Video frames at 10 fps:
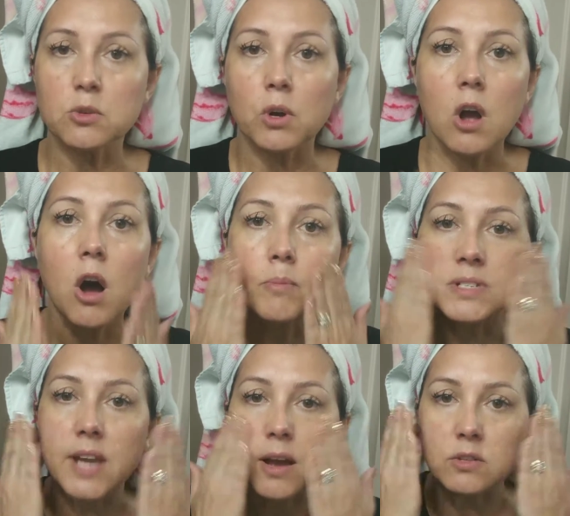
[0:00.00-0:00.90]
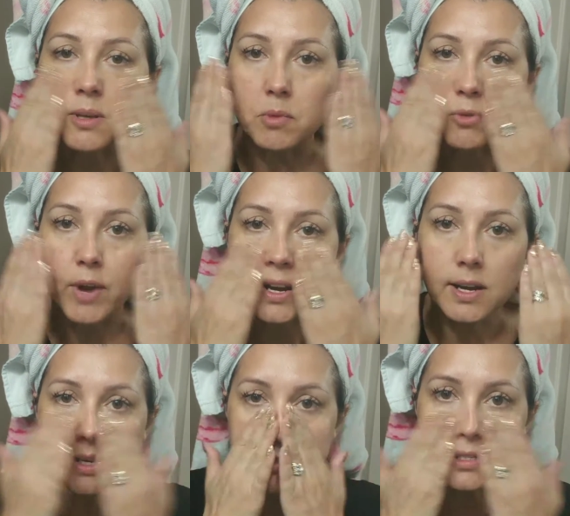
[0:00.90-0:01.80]
so it calms down some of the
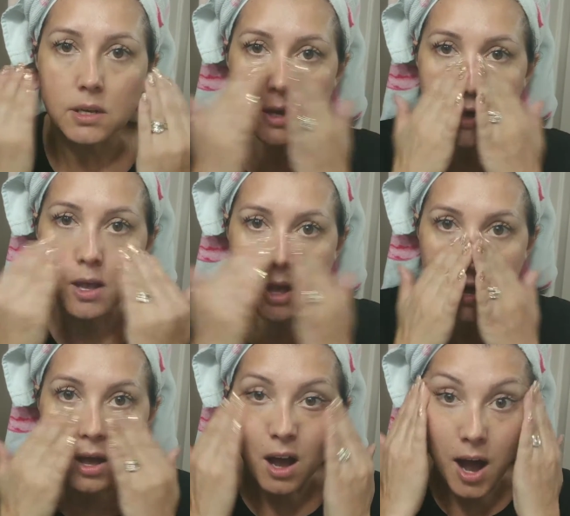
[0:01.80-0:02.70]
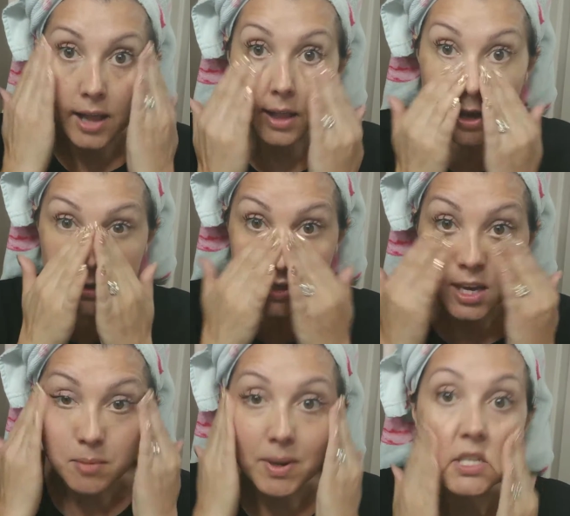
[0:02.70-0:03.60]
redness. I like to
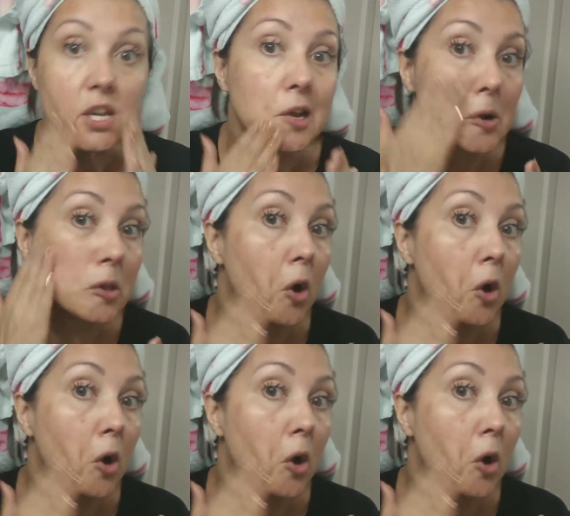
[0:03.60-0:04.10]
keep my skin